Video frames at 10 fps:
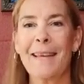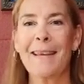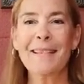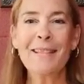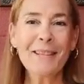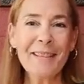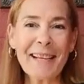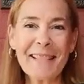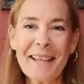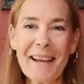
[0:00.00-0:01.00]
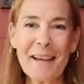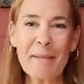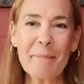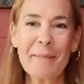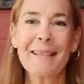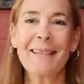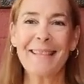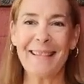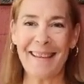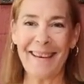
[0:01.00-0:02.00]
Until next time,
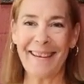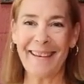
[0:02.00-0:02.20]
see ya.